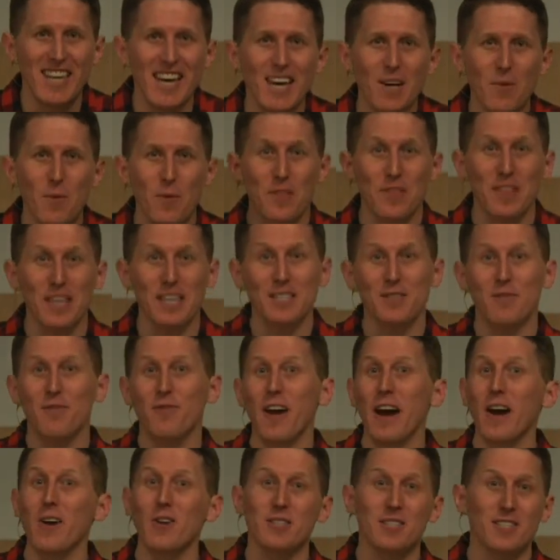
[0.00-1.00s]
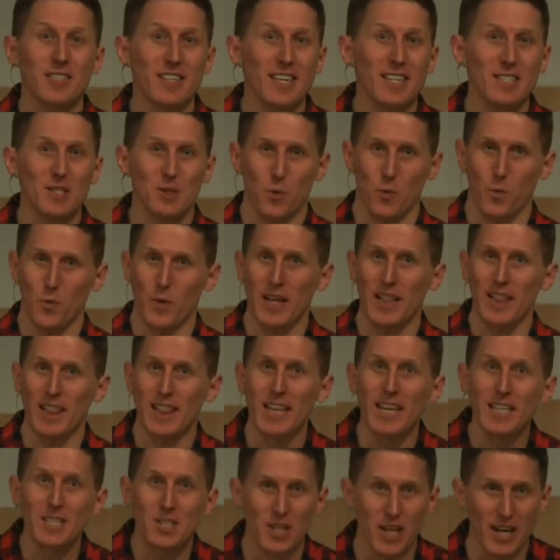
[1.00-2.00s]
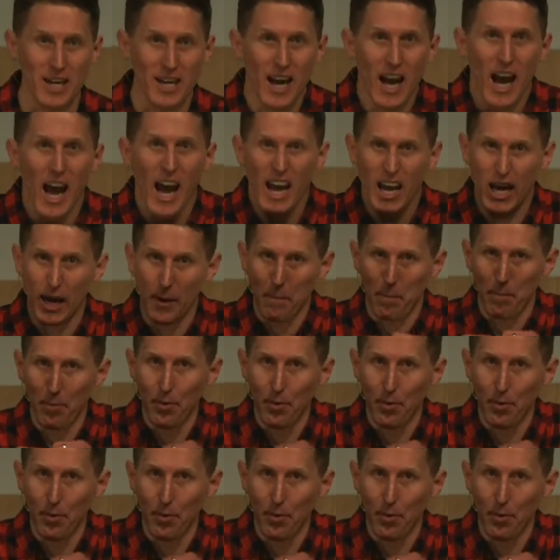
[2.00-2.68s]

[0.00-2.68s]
did with these Pharisees' religion. He